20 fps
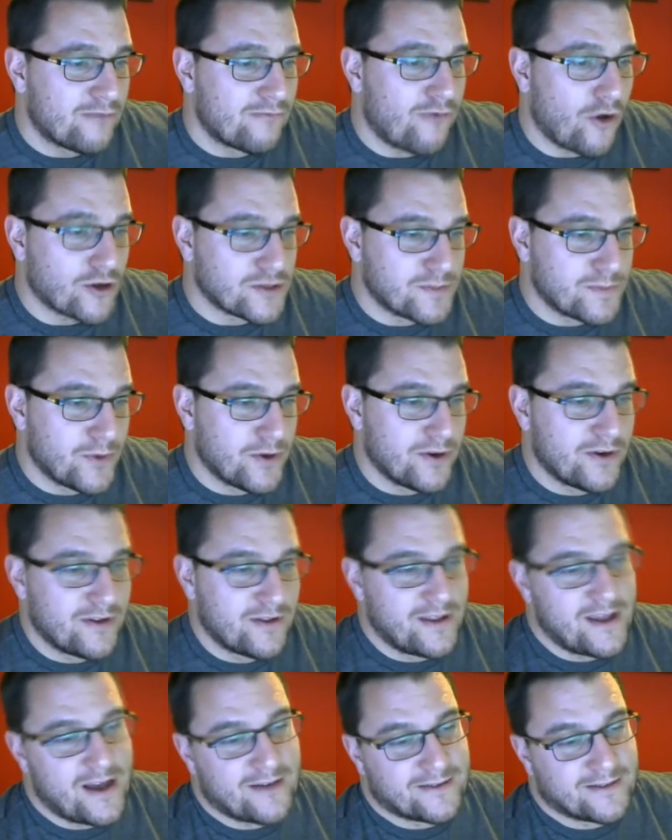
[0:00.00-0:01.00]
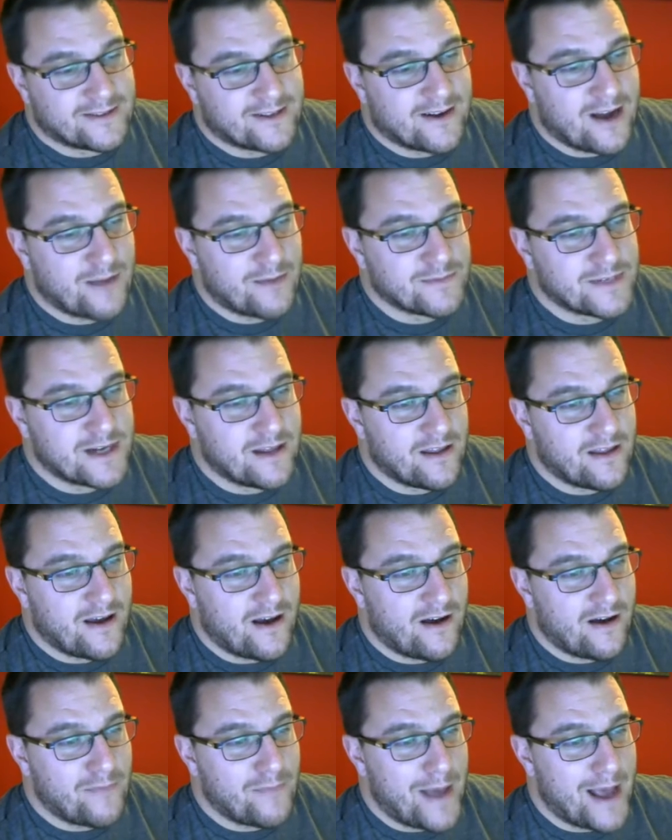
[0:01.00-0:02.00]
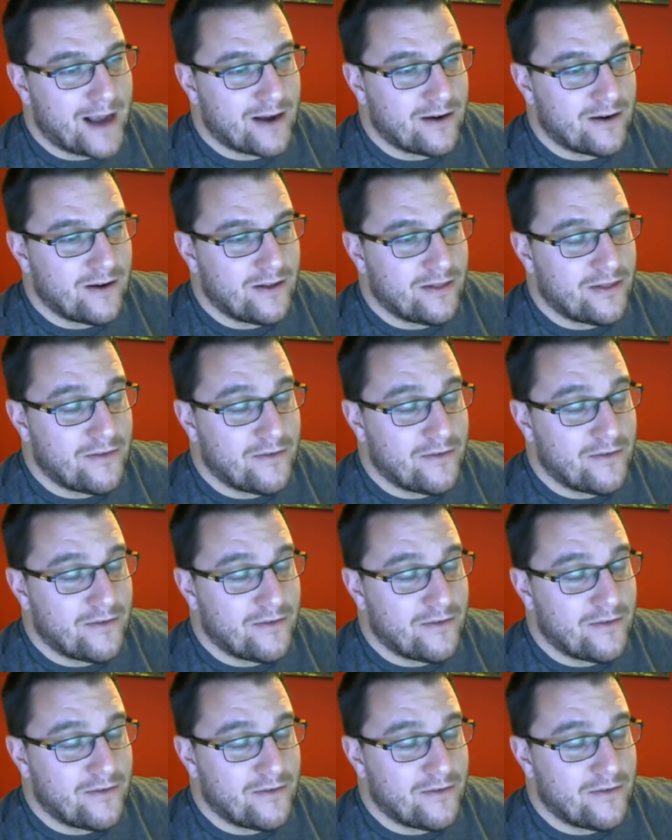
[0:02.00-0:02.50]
Rosman, the youngster, comes in at the half back.